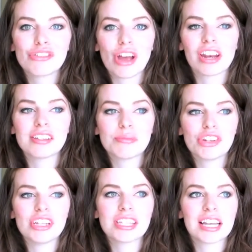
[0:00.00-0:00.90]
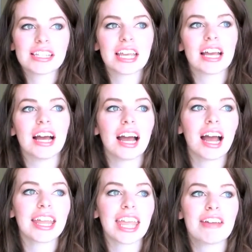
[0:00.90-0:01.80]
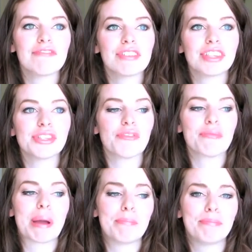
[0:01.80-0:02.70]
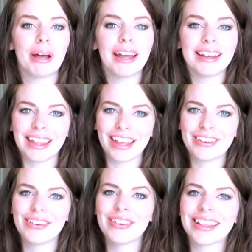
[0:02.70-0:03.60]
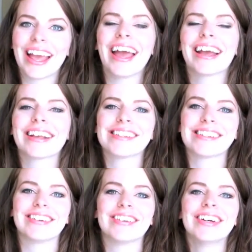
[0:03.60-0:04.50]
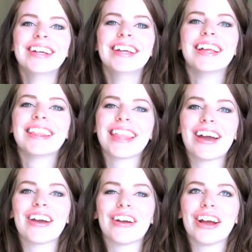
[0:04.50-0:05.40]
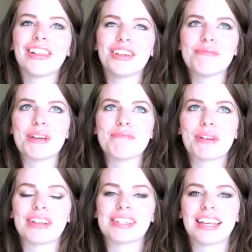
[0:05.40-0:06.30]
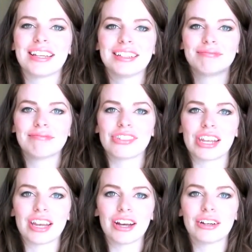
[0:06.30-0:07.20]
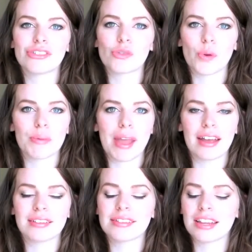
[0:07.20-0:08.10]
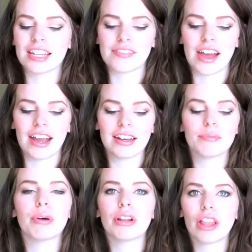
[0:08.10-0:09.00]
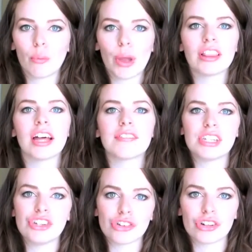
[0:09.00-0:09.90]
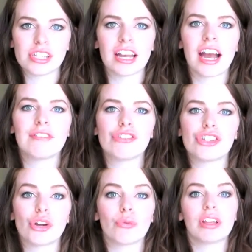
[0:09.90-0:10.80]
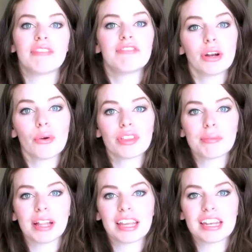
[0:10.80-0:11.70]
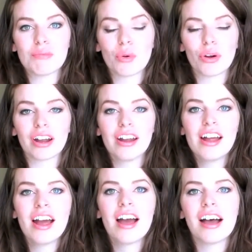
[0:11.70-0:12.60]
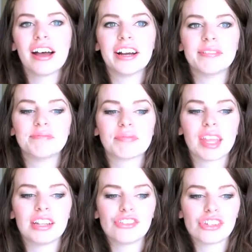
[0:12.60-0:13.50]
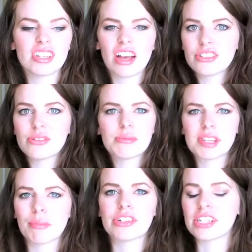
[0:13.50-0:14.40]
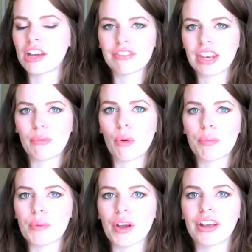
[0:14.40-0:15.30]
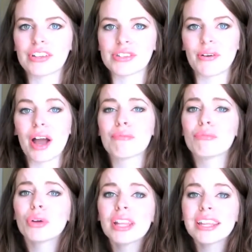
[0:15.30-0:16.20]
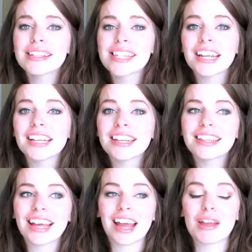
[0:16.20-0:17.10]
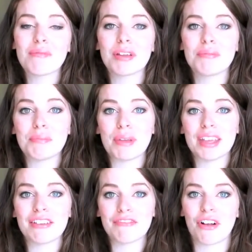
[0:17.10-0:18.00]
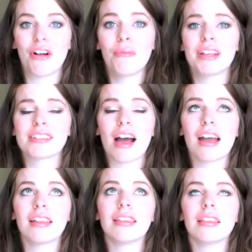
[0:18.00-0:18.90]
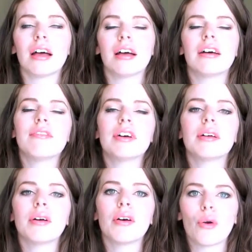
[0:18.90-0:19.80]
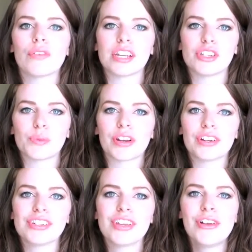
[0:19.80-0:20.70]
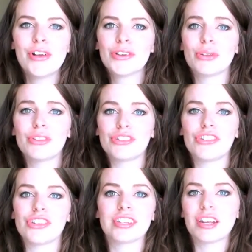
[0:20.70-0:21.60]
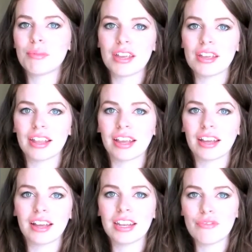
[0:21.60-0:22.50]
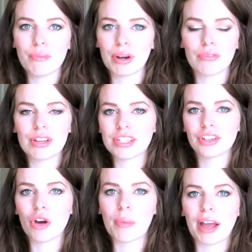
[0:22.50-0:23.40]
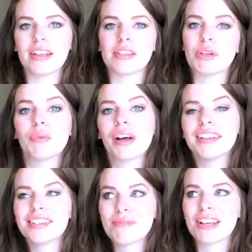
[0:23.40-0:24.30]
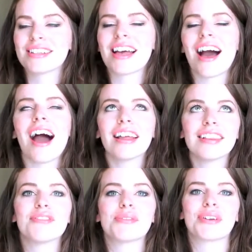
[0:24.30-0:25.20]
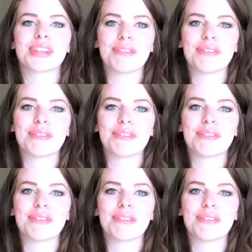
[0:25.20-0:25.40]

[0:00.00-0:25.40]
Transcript: Tried on some jeans and I was like, I can't fit this over my butt. Like what the heck? So that hurt a little bit, but I was like, just let it go, just wear your pants and it's fine. I put away a lot of t-shirts that kind of just don't really fit over the belly anymore. And then just also some summer stuff that I won't be wearing. So I'm really excited that I'm gonna be big in fall because I love oversized sweaters. So this is just gonna be like an even better reason to go buy some new ones because I love sweaters.